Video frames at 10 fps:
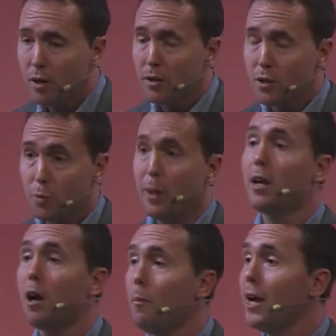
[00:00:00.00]
speak
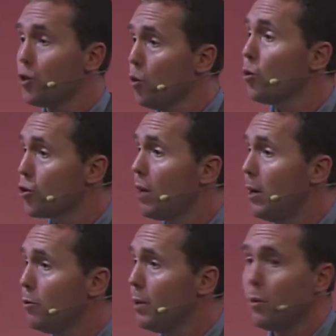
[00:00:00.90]
up and talk straight
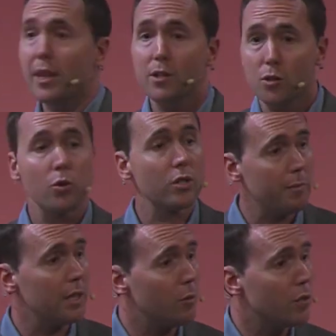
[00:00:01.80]
with me when they saw
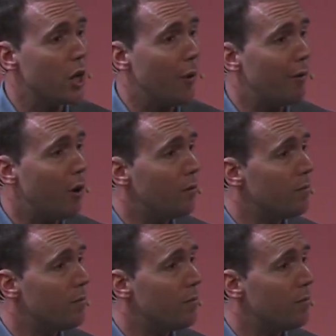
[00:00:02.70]
something that was going wrong.